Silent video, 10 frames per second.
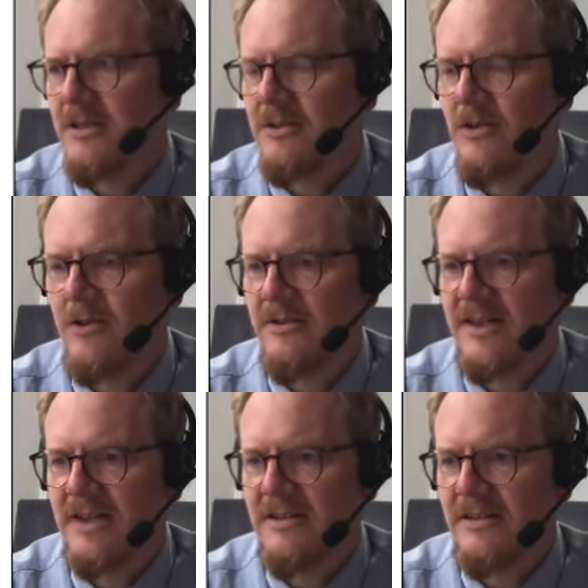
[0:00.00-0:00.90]
called
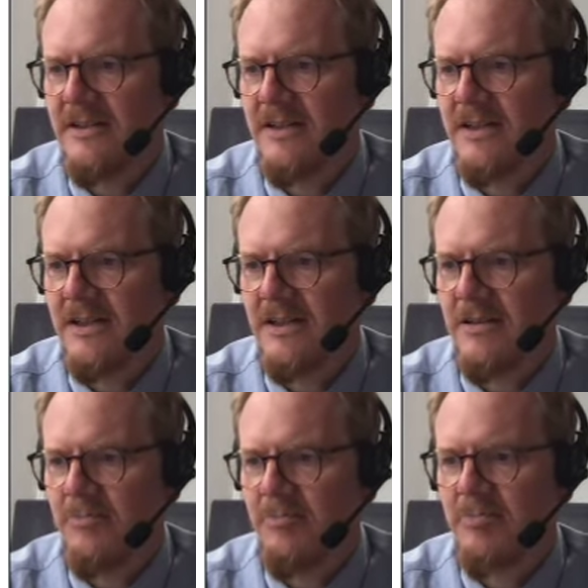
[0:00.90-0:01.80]
then
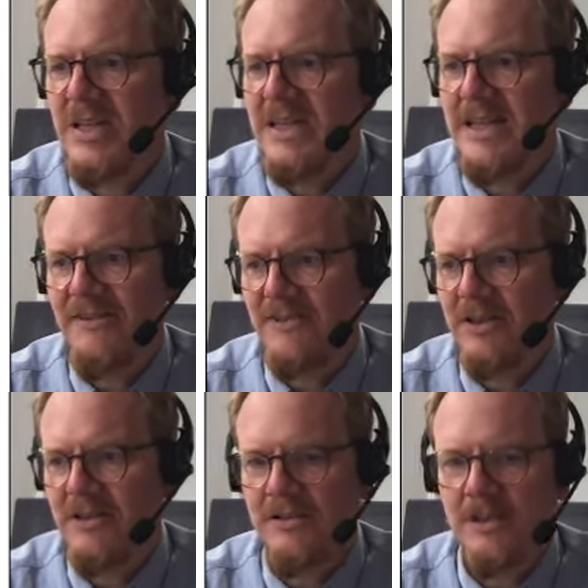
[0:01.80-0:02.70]
p level
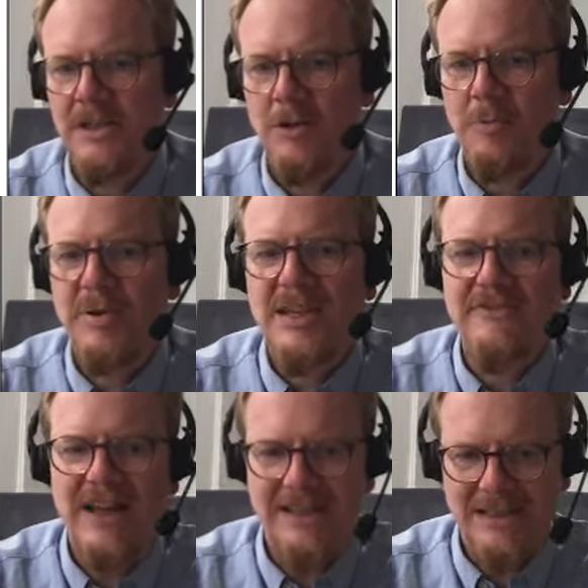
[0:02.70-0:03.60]
or p
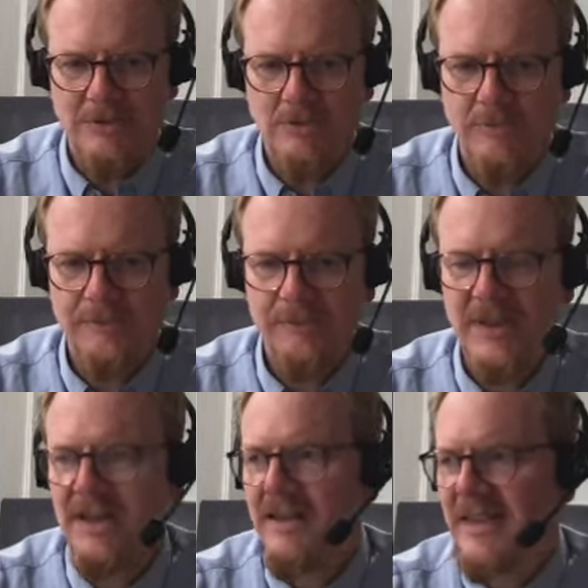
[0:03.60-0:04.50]
value.
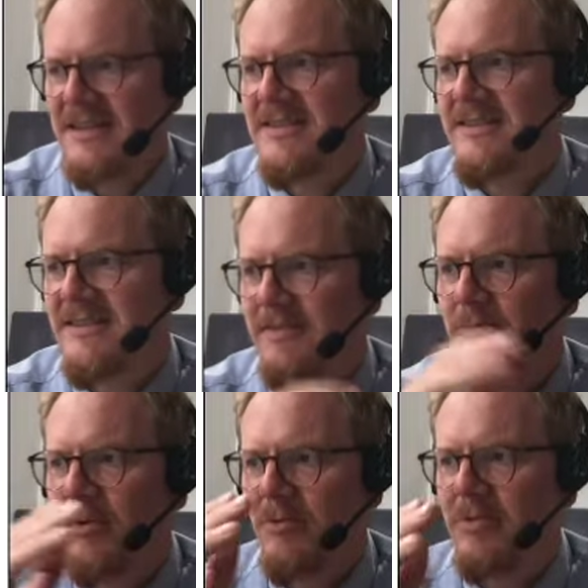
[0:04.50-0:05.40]
That is the
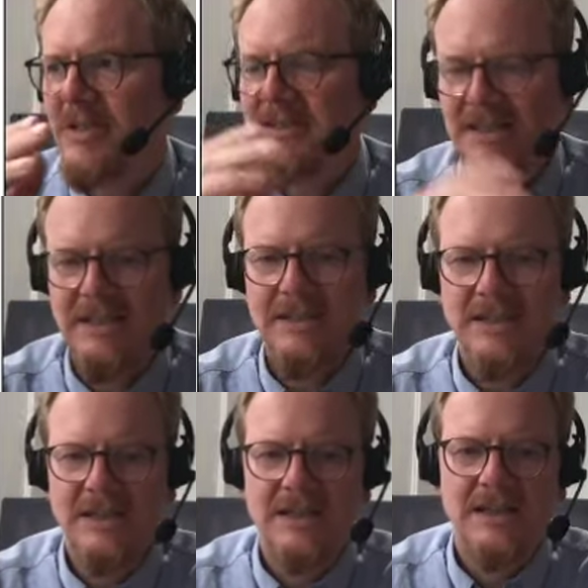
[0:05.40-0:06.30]
probability
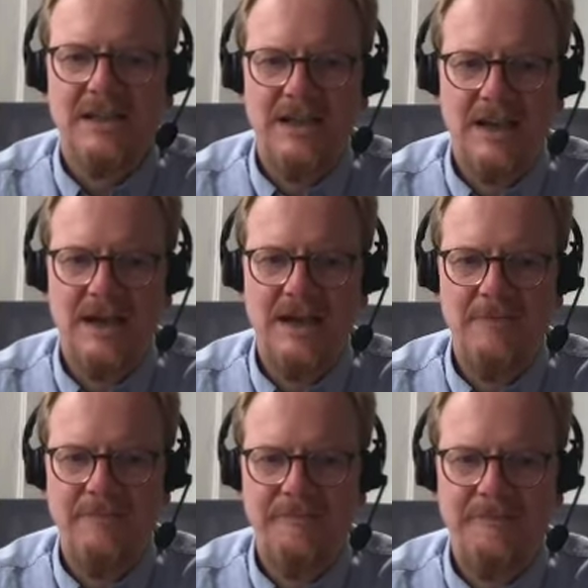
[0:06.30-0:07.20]

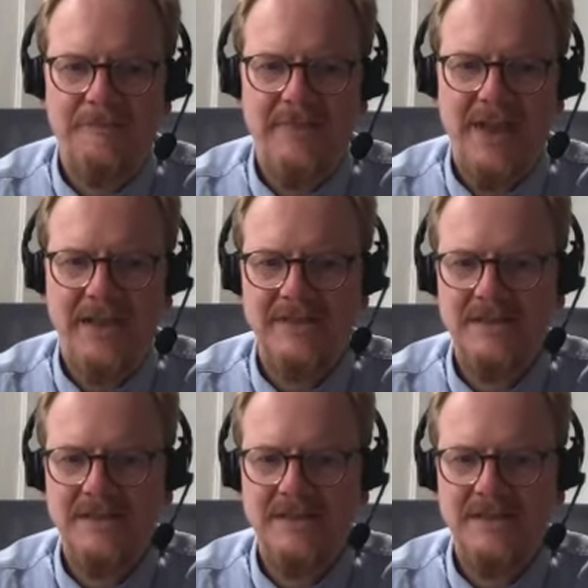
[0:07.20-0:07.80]
the